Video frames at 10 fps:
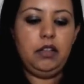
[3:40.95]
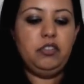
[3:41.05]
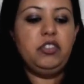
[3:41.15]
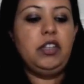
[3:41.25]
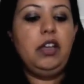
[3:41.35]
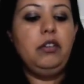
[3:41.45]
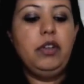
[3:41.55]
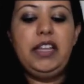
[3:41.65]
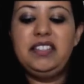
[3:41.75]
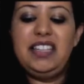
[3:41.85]

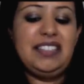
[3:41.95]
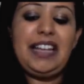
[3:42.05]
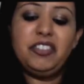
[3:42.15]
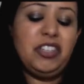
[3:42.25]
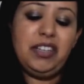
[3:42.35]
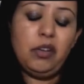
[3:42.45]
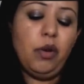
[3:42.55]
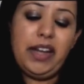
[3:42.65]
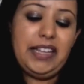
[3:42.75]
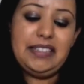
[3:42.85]
So it's actually
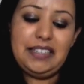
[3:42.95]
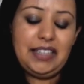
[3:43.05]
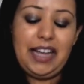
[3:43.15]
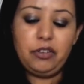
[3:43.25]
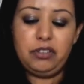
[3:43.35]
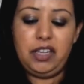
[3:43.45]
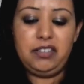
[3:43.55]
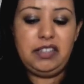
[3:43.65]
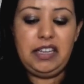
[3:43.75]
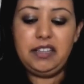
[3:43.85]
quite easy to add all
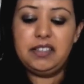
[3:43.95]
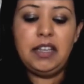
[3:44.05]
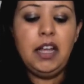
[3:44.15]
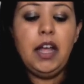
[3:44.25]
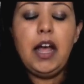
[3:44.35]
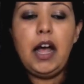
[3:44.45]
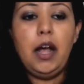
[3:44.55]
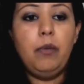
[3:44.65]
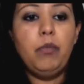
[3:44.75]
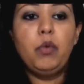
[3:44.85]
those things.
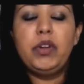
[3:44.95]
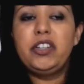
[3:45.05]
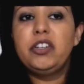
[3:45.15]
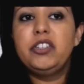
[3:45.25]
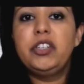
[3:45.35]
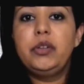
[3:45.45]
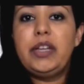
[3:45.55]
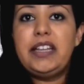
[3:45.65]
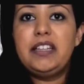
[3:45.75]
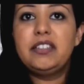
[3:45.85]
What you can do
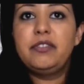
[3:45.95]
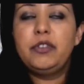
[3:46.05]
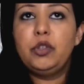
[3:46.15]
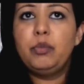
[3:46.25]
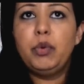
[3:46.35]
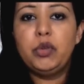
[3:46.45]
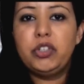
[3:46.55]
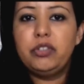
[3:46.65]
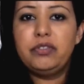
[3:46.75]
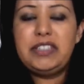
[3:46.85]
is, for your
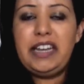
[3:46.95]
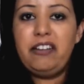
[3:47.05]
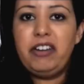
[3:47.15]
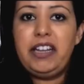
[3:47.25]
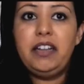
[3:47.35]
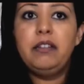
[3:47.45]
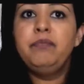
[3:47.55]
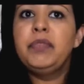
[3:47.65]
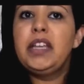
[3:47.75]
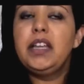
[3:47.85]
portion of dairy
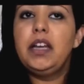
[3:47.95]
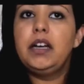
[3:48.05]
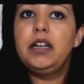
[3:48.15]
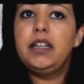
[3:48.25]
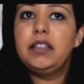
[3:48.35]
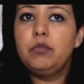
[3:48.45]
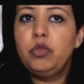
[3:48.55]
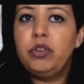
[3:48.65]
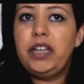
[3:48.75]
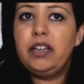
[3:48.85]
in the
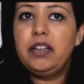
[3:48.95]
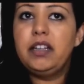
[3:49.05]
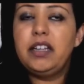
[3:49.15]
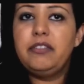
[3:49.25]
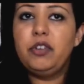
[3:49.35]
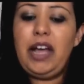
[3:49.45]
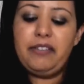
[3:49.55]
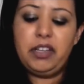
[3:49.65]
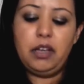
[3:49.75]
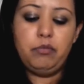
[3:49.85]
morning, if you're
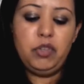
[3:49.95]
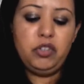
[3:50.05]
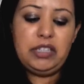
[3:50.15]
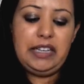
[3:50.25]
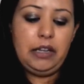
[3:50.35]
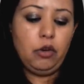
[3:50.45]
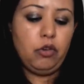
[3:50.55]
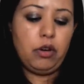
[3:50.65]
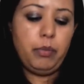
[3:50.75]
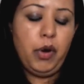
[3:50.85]
having a muesli
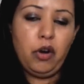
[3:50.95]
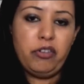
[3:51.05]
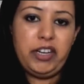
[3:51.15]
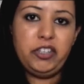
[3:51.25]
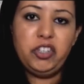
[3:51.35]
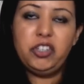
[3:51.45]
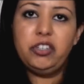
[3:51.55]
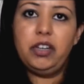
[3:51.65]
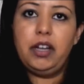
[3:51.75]
or a porridge,